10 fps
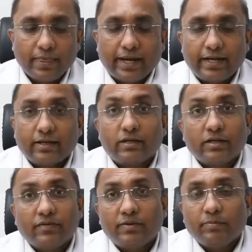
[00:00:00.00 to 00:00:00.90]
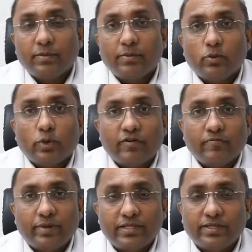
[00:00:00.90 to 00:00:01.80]
and even people who
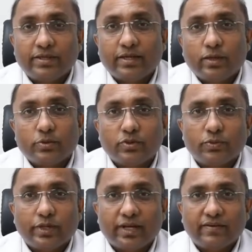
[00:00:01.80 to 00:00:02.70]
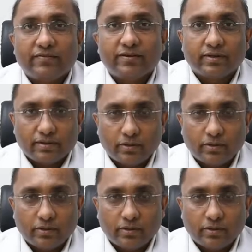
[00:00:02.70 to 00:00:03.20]
have pets in their house will have a